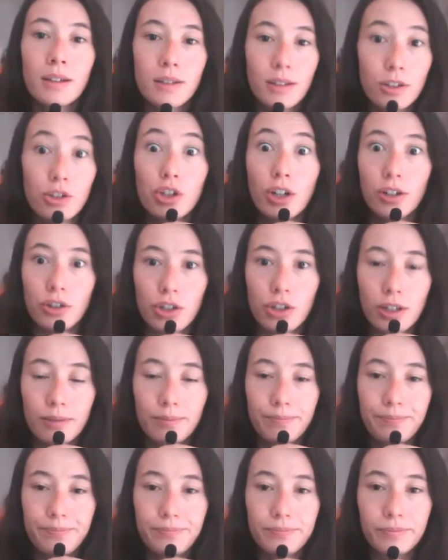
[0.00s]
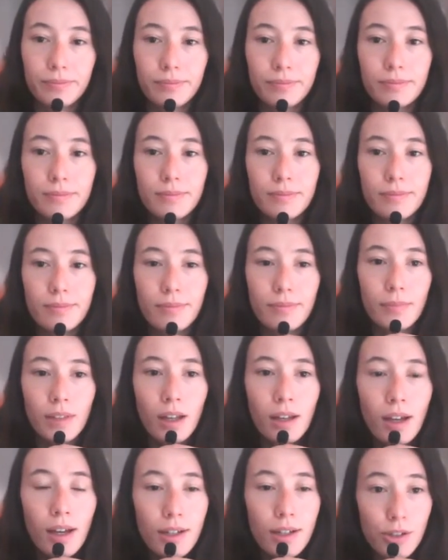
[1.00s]
junction.
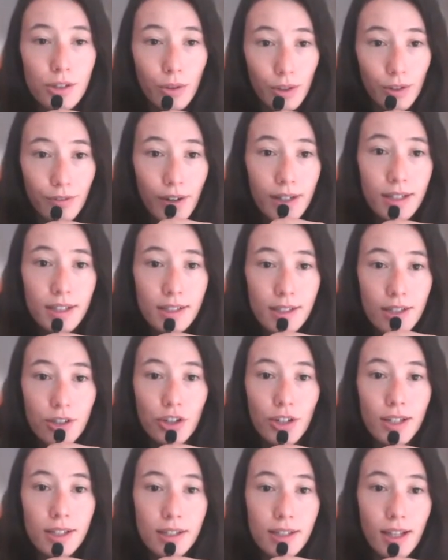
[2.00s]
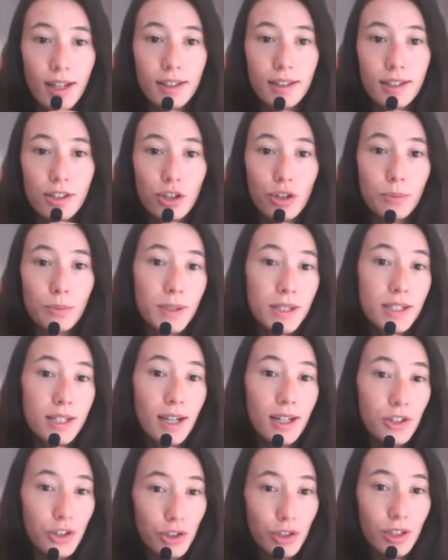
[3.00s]
So their findings suggest that this could
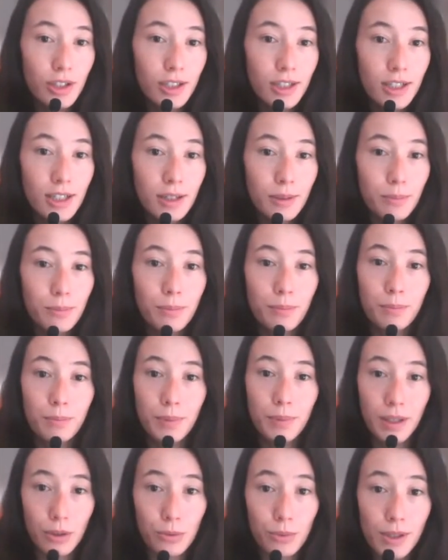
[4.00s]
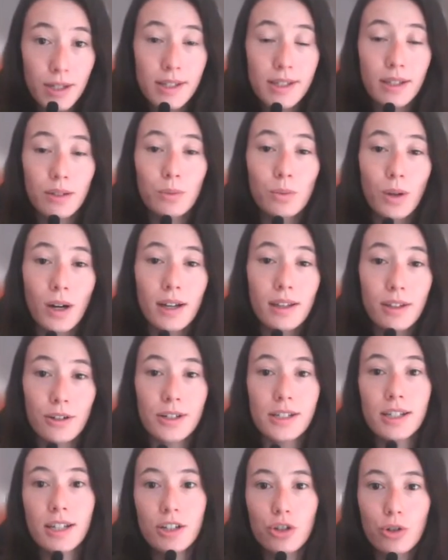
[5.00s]
potentially be a reason why there is
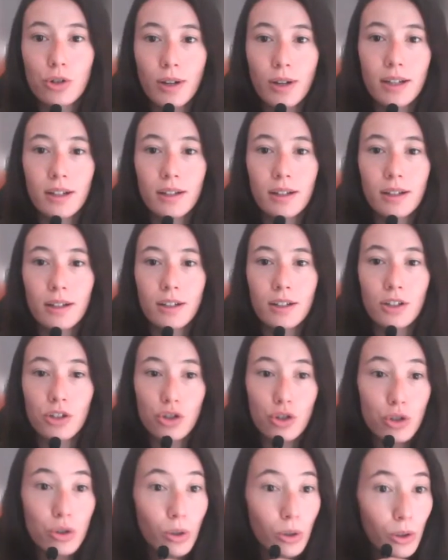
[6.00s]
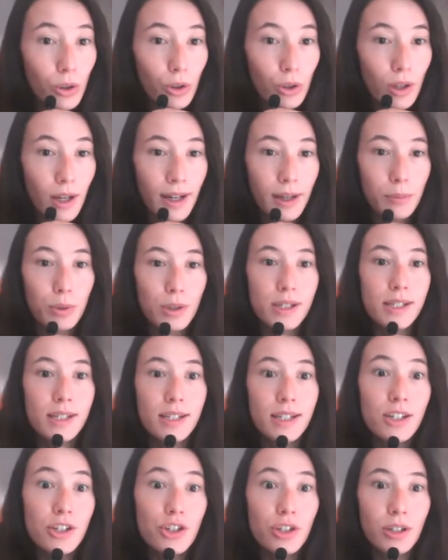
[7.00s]
such great control and
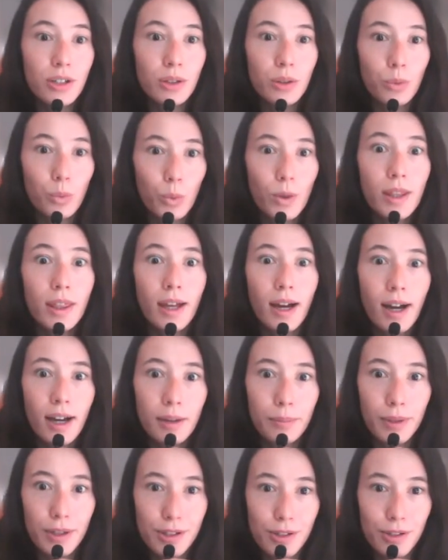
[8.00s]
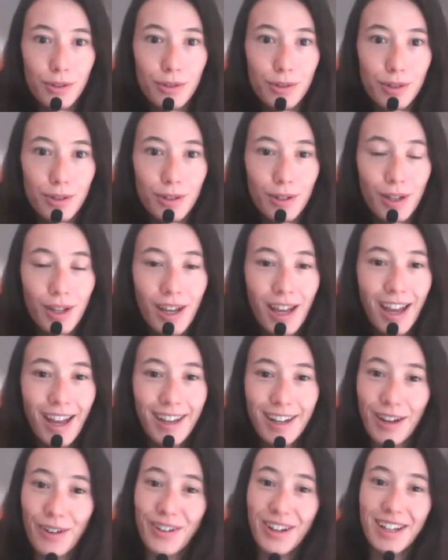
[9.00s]
precision with eye muscles.
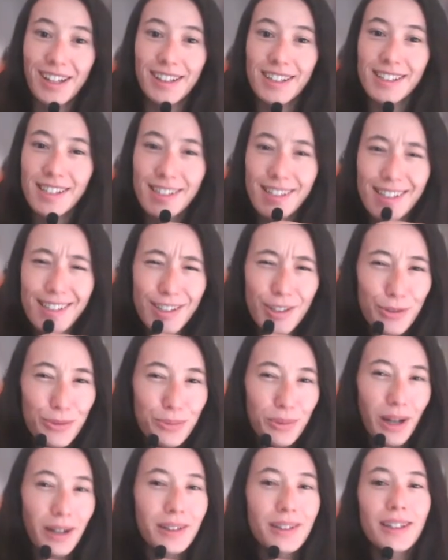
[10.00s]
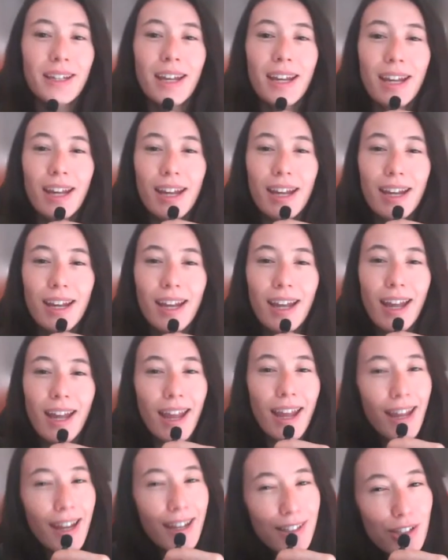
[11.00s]
Now again, this doesn't directly
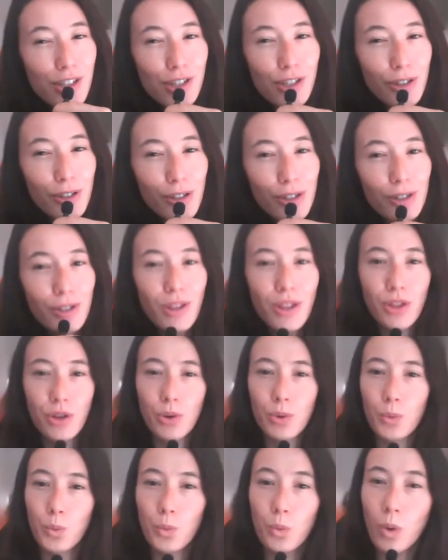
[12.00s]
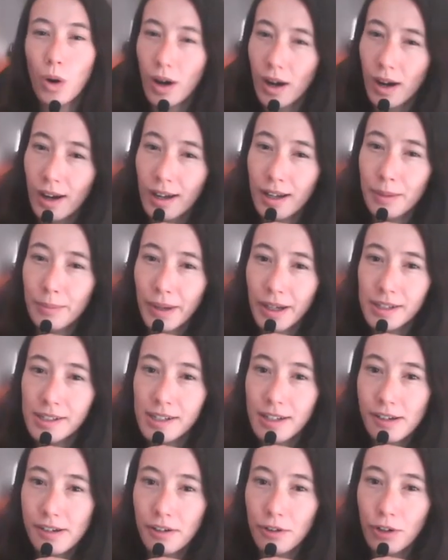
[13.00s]
answer the why
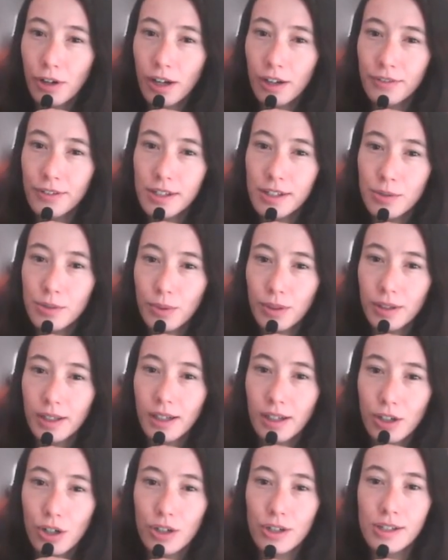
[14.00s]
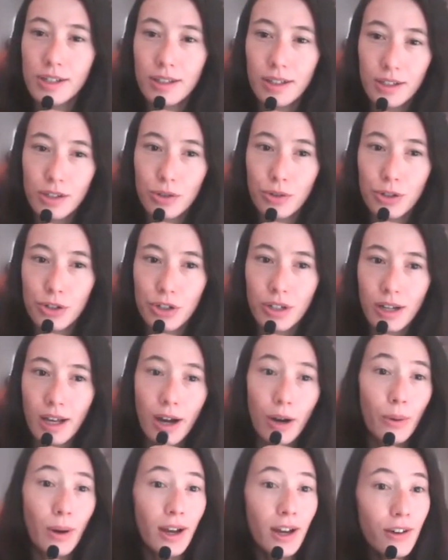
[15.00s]
myasthenia gravis really occurs in this region.
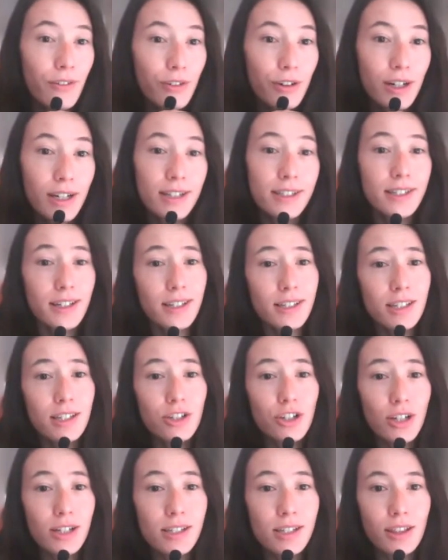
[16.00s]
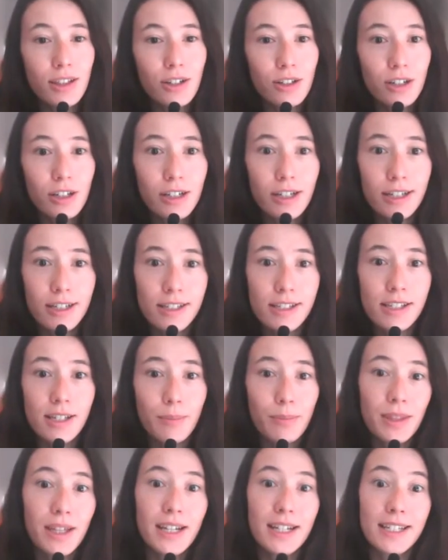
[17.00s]
However, it does suggest that there is
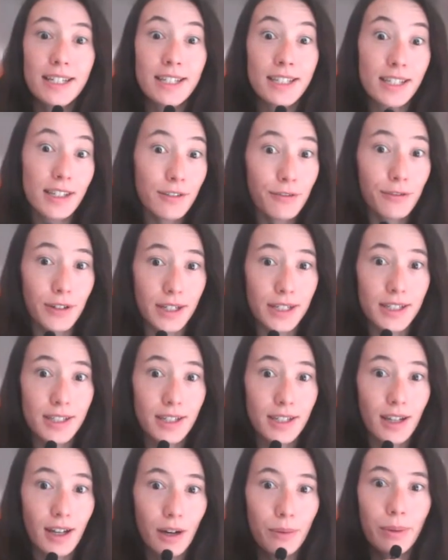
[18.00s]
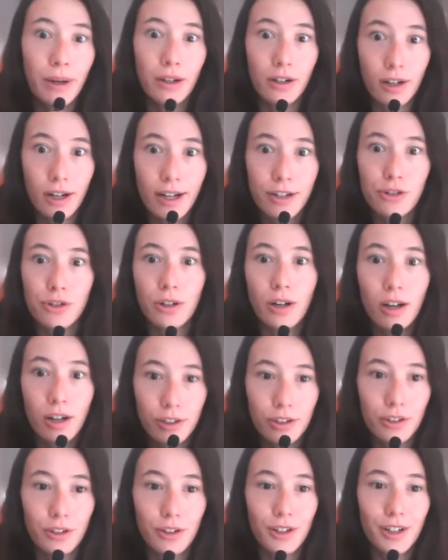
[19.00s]
something different about our
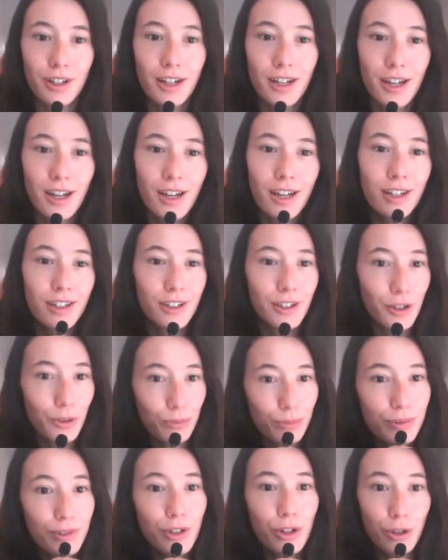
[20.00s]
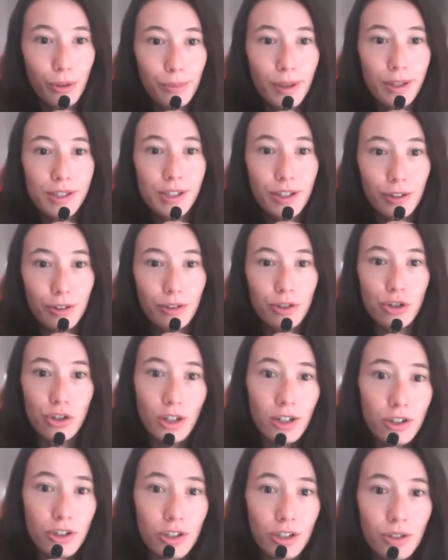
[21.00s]
extraocular, neuromuscular
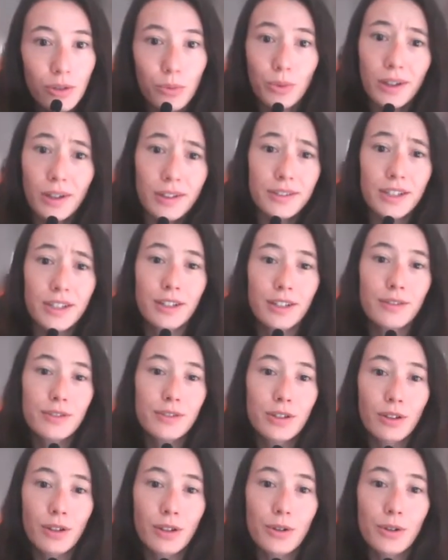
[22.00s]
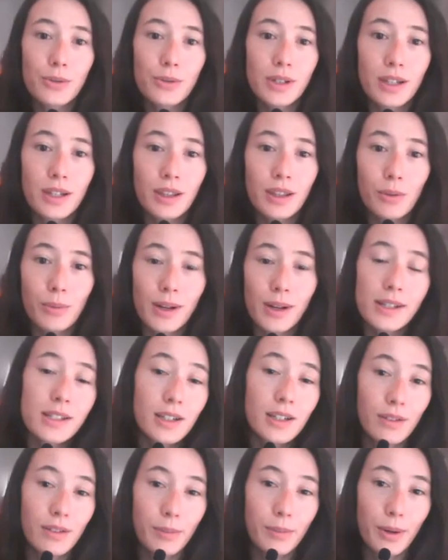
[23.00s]
junction relative to those in the rest of
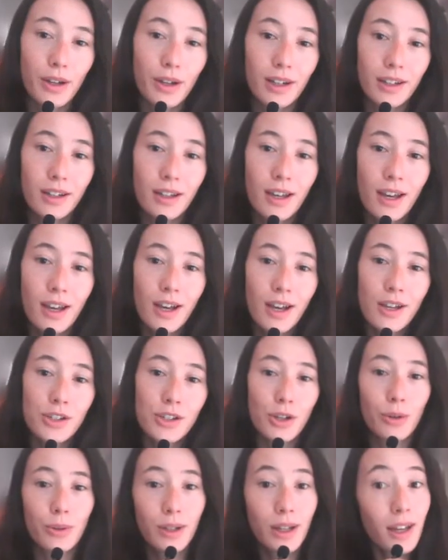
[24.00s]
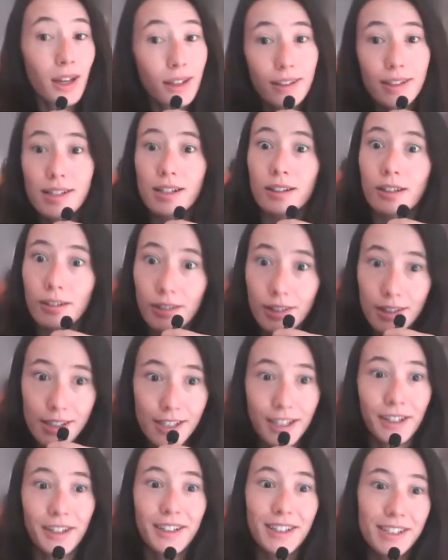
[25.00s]
the body. So again, this clearly
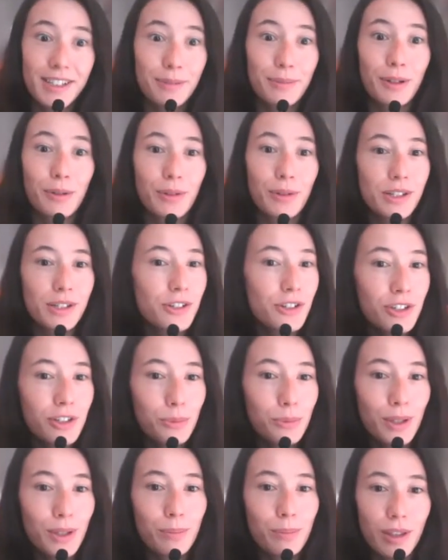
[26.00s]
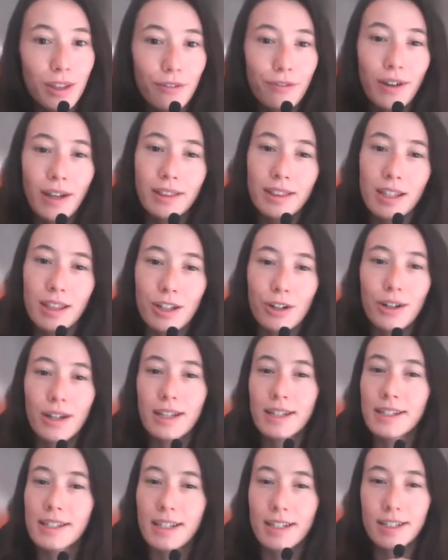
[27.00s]
still needs to be researched a bit, but the fact that there
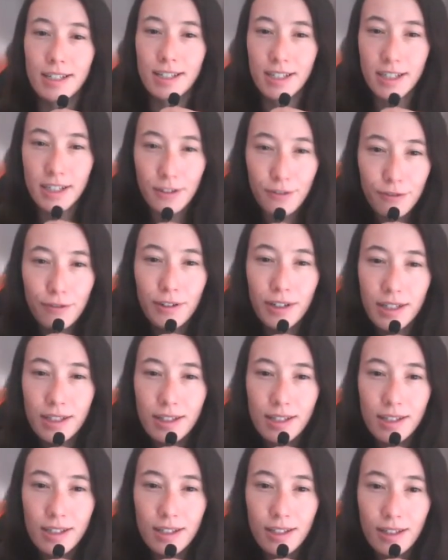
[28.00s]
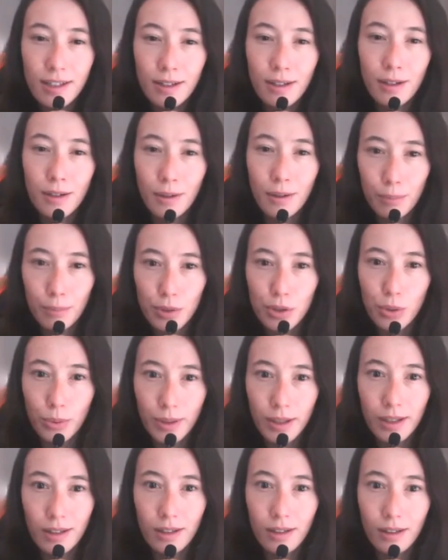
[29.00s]
is a difference
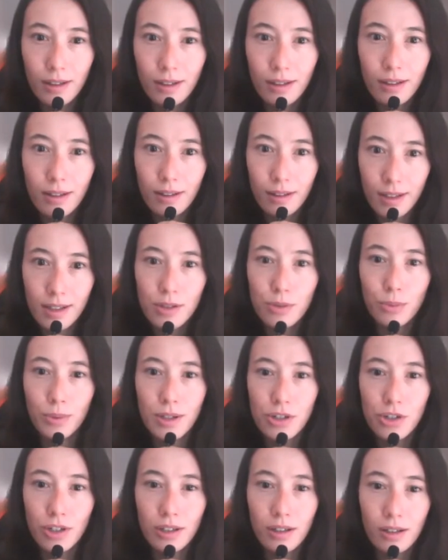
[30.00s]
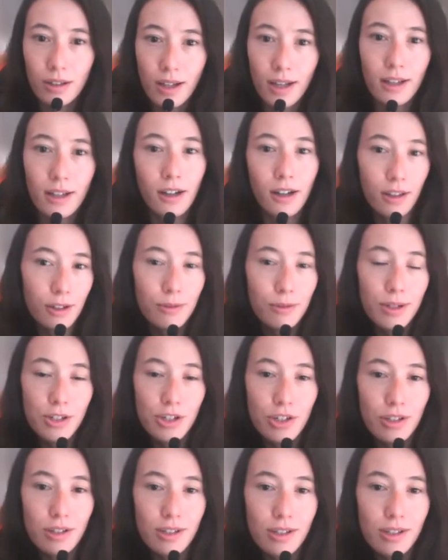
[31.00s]
between this region and other regions